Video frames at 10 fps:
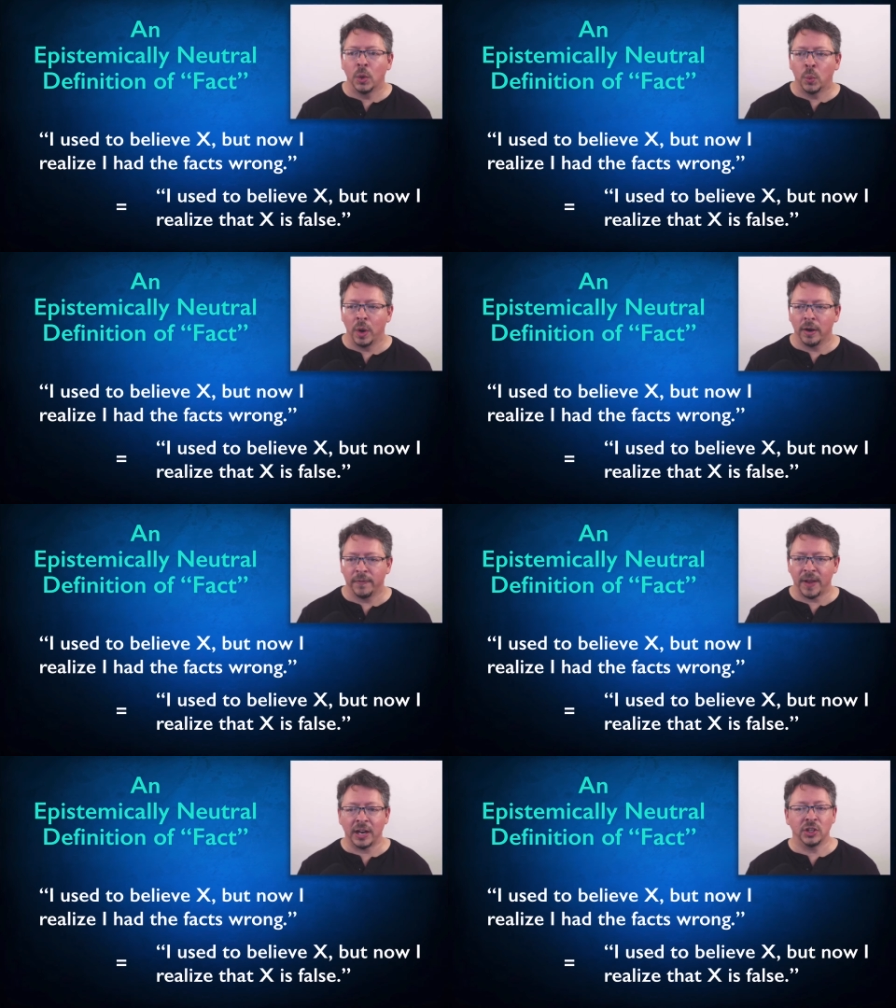where a
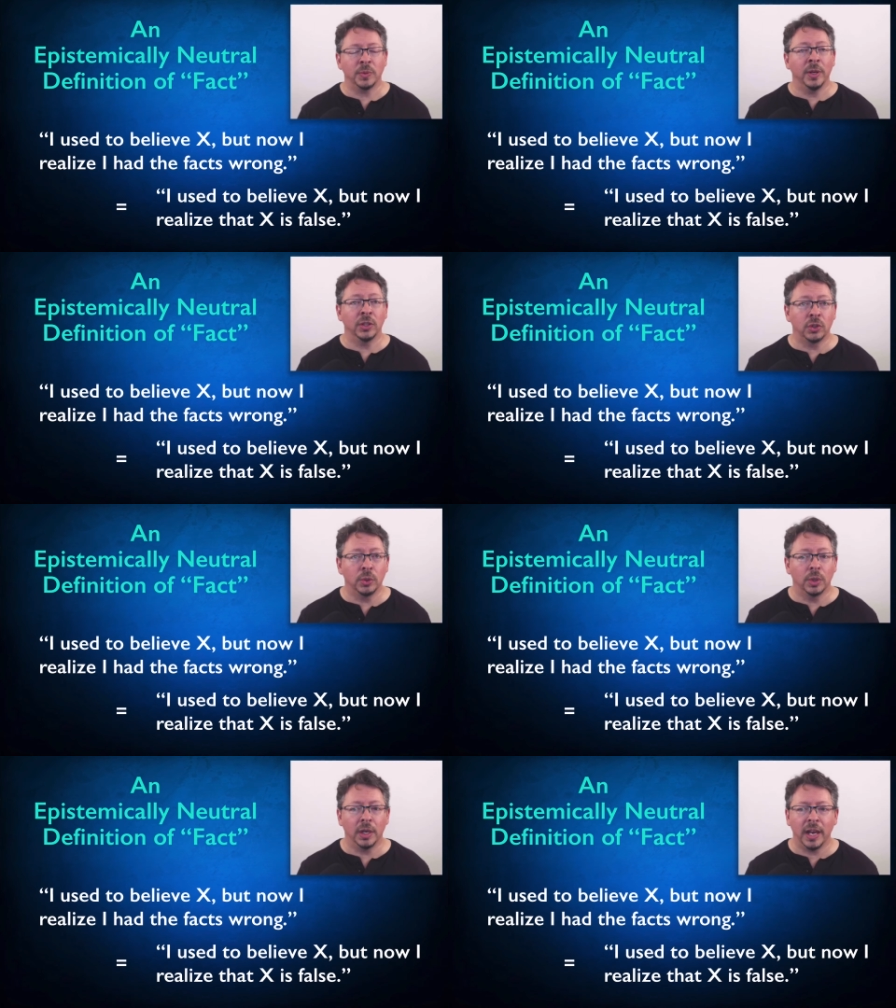fact just means a
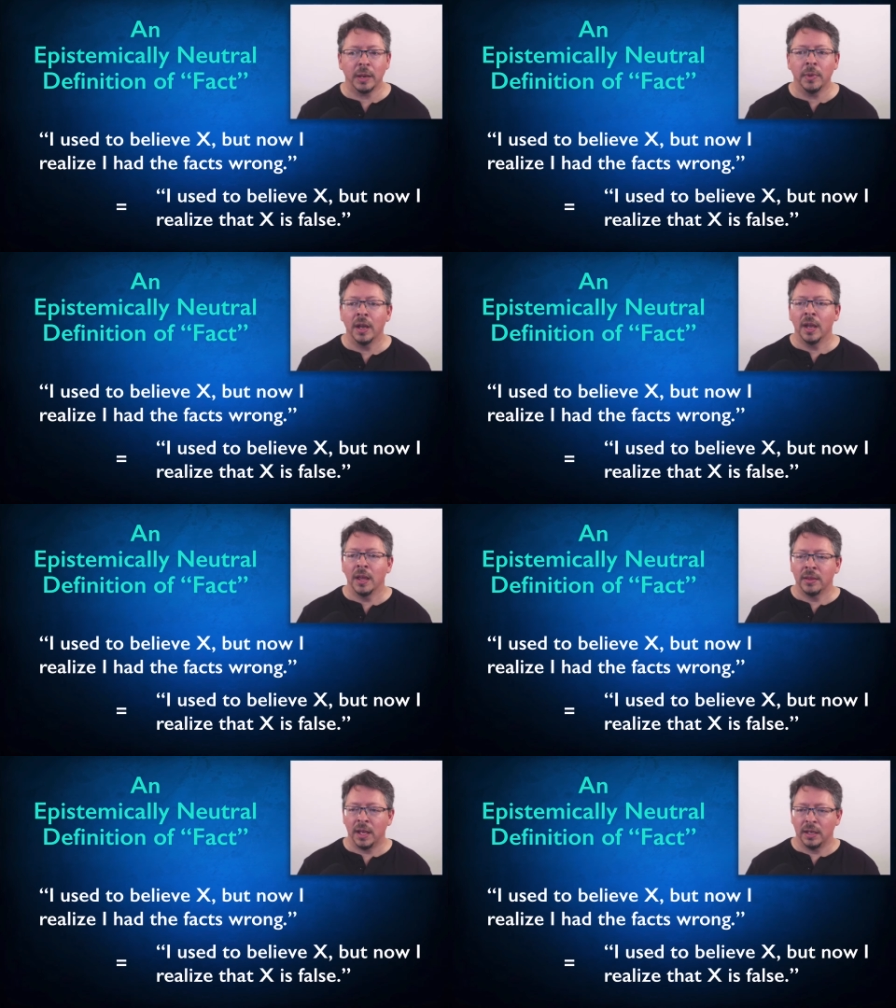true claim,
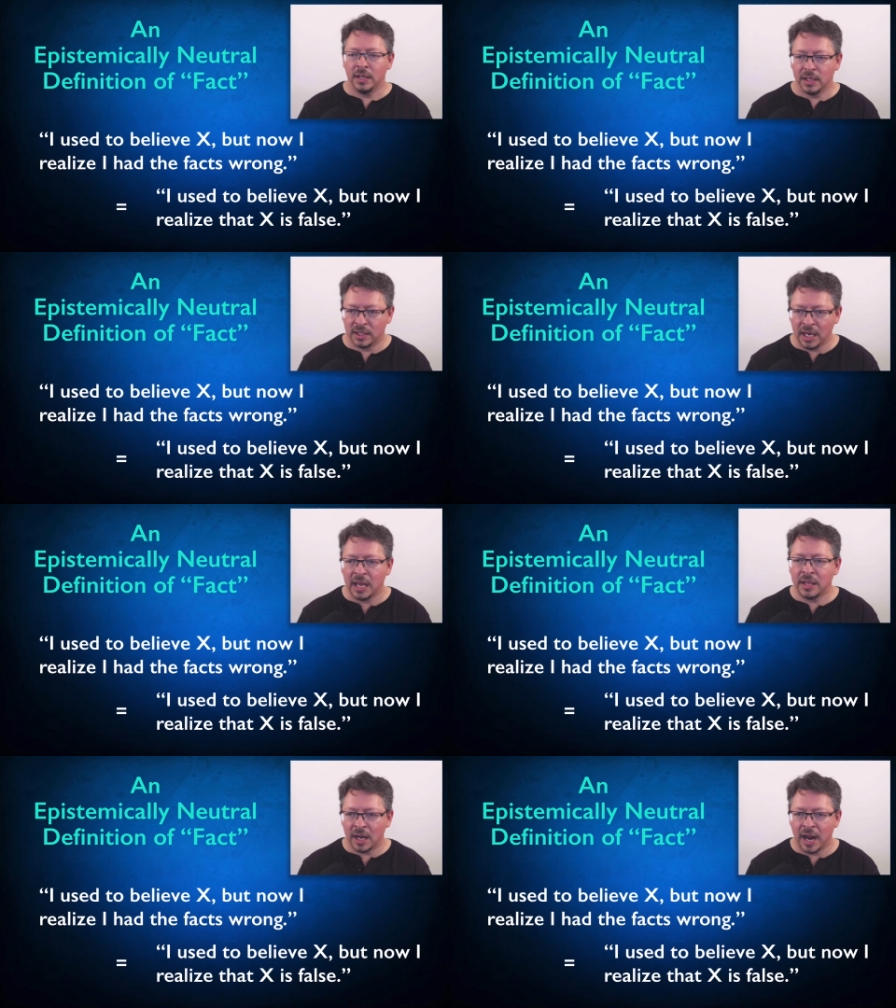then to say
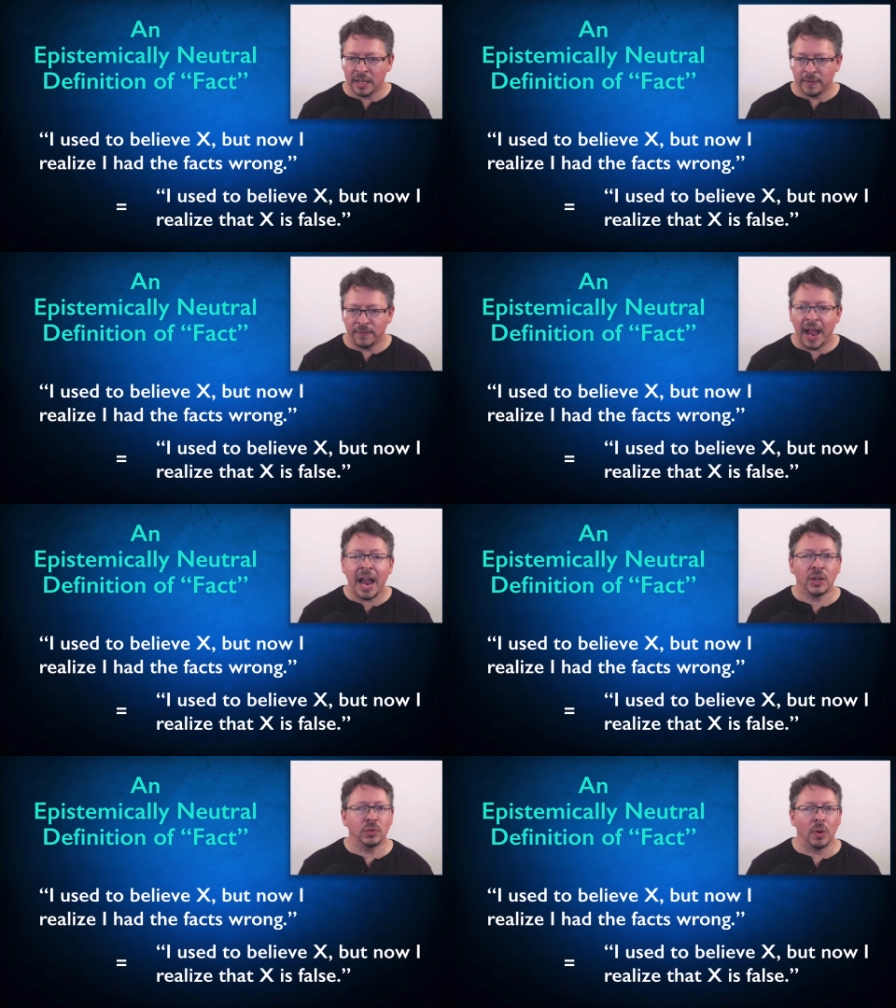that I had the
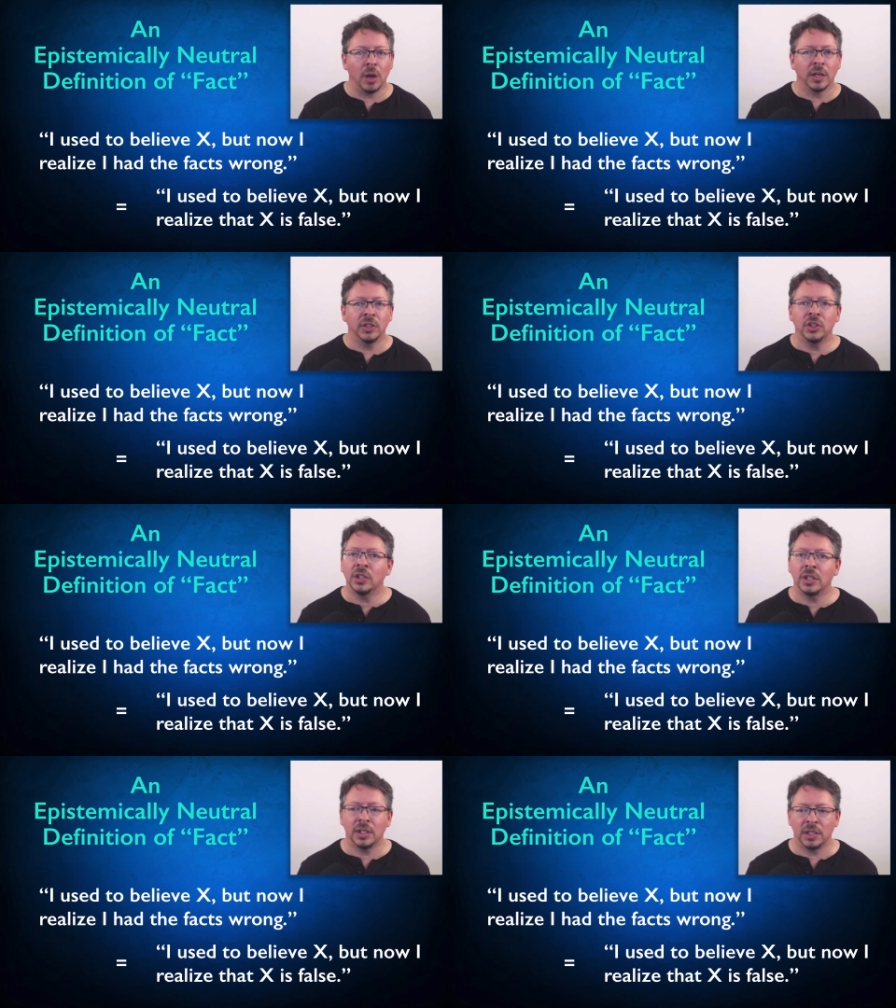facts wrong is
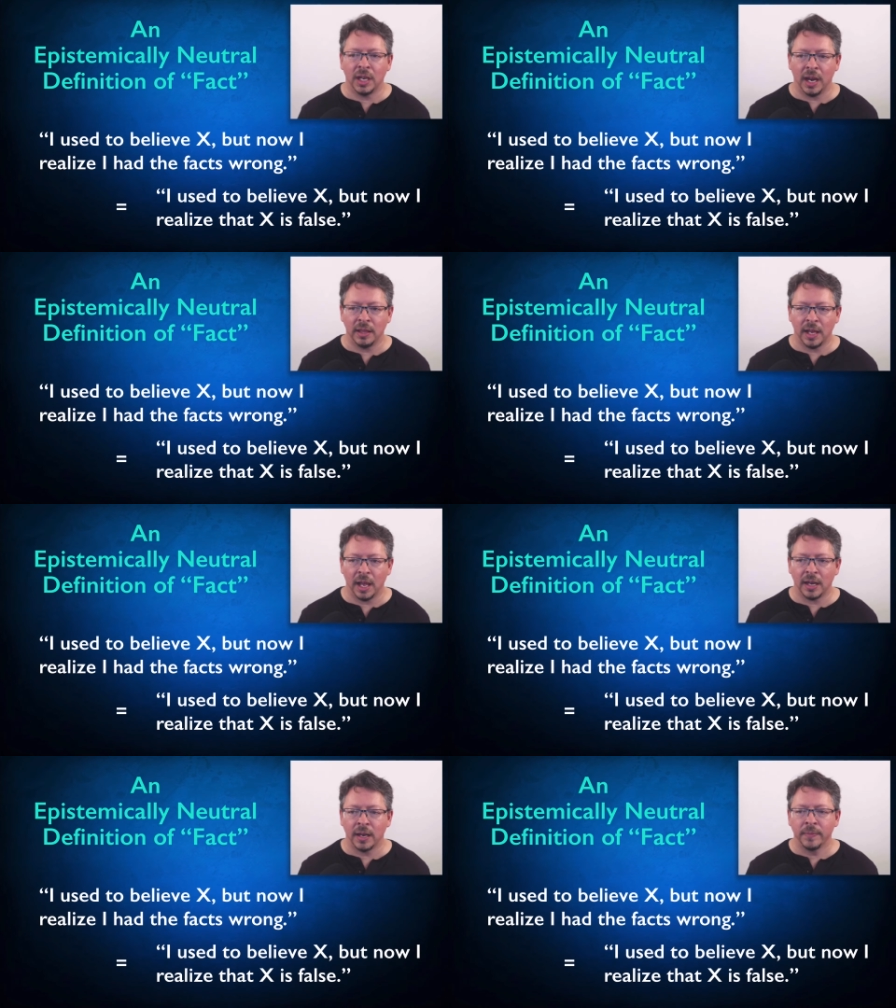just to say
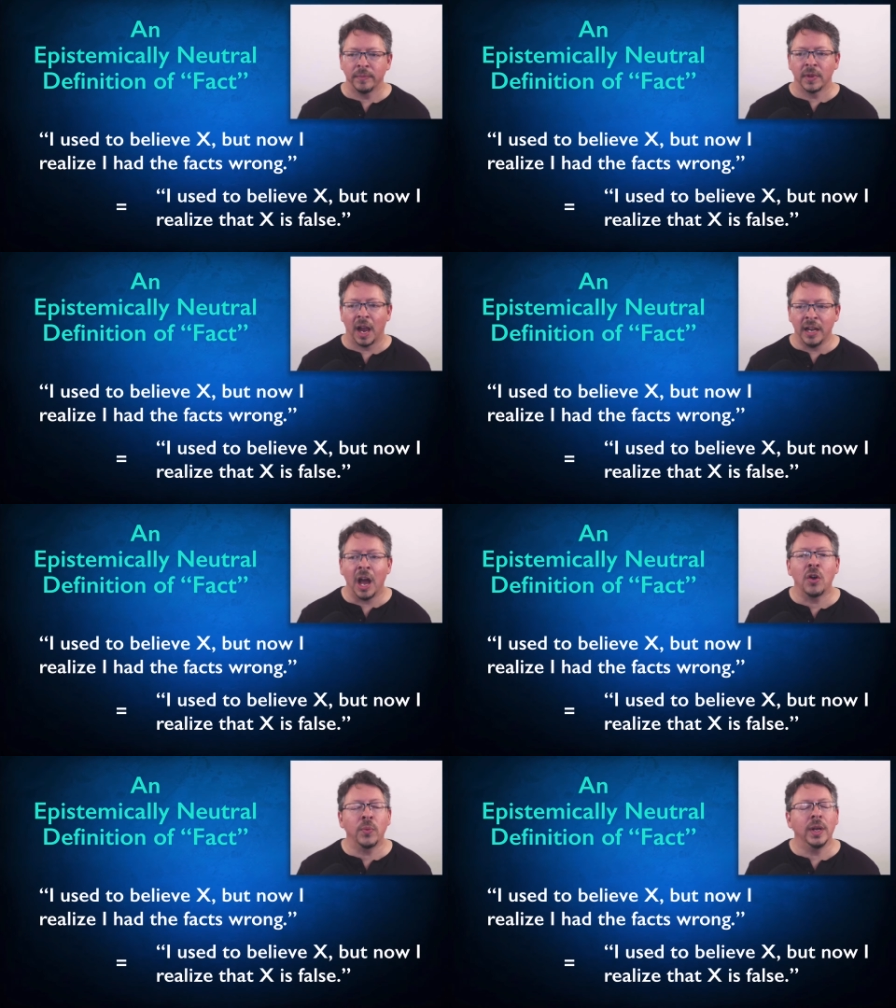that I
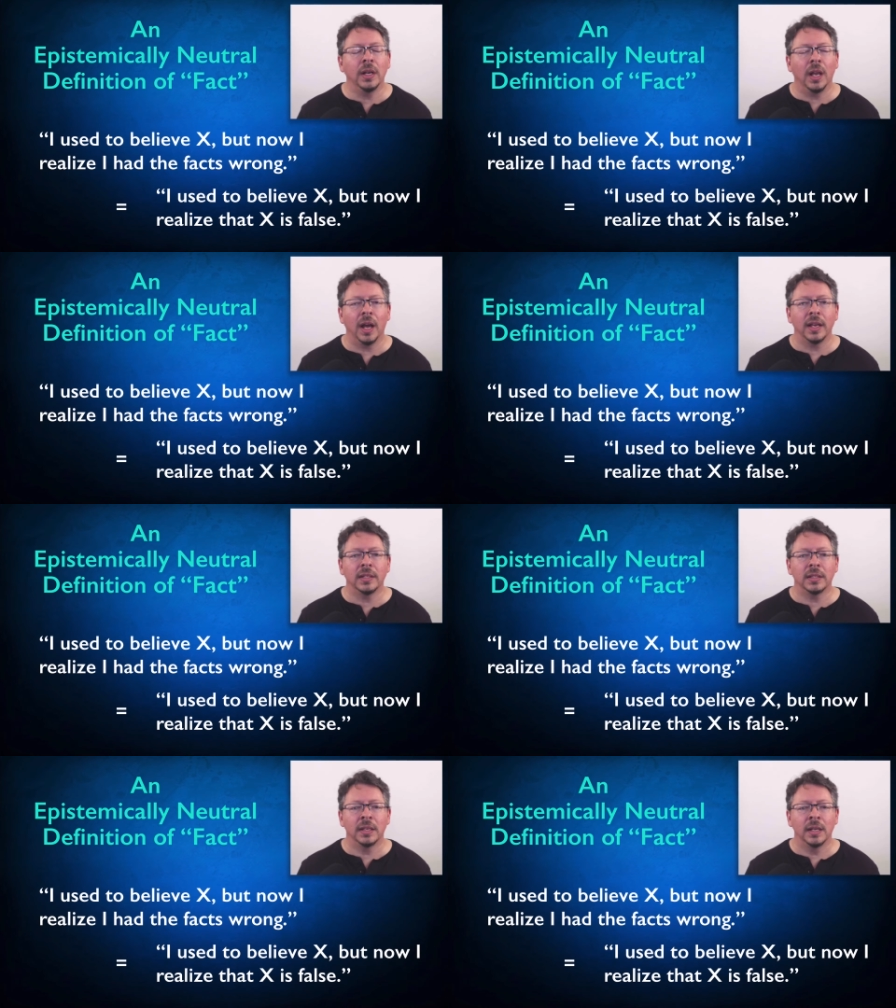now
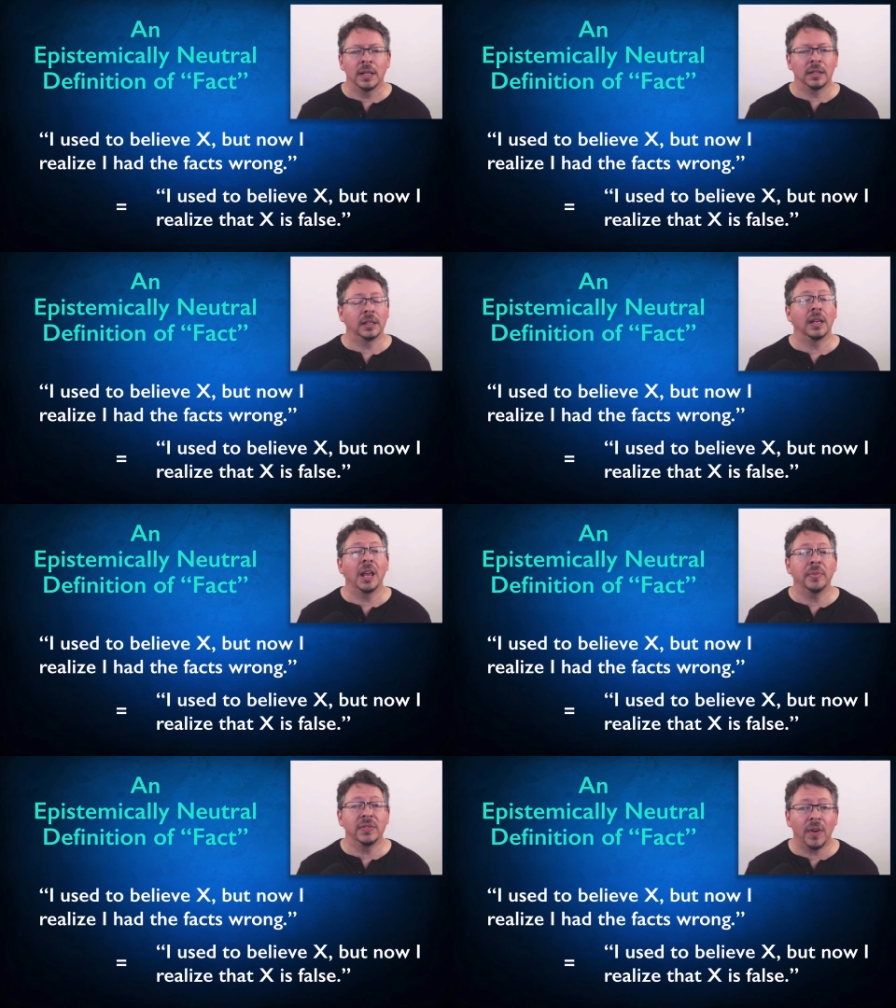realize the
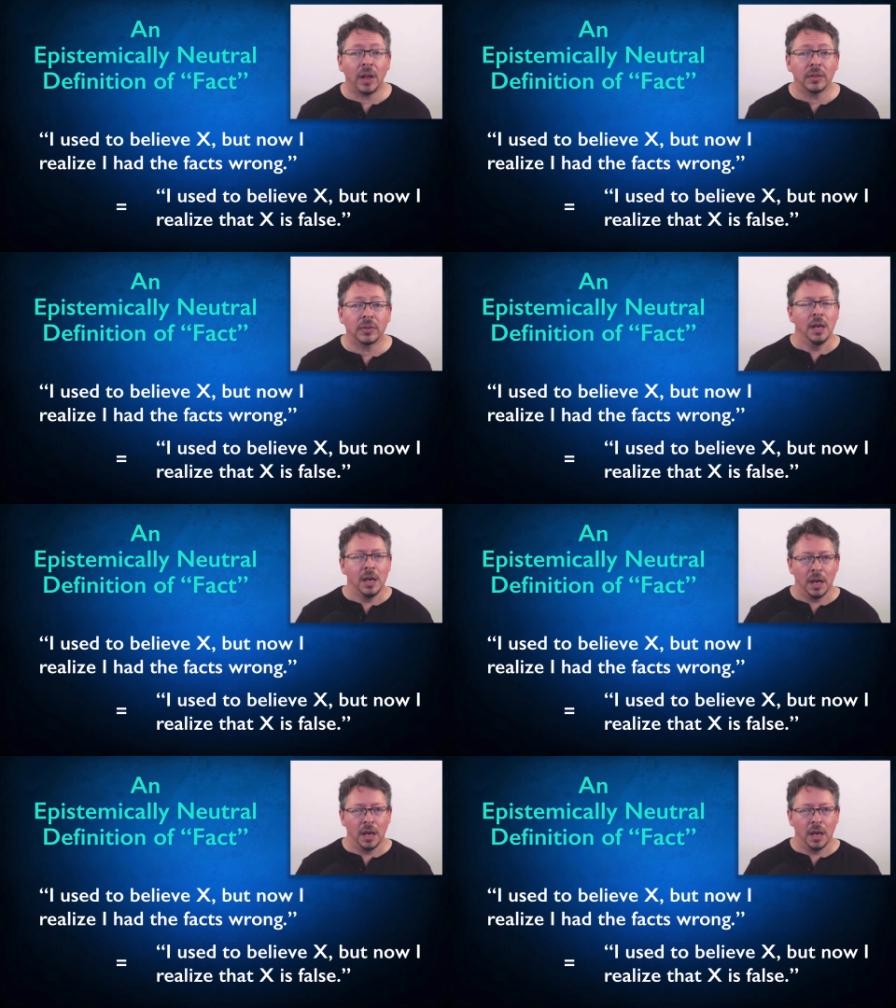claim is false.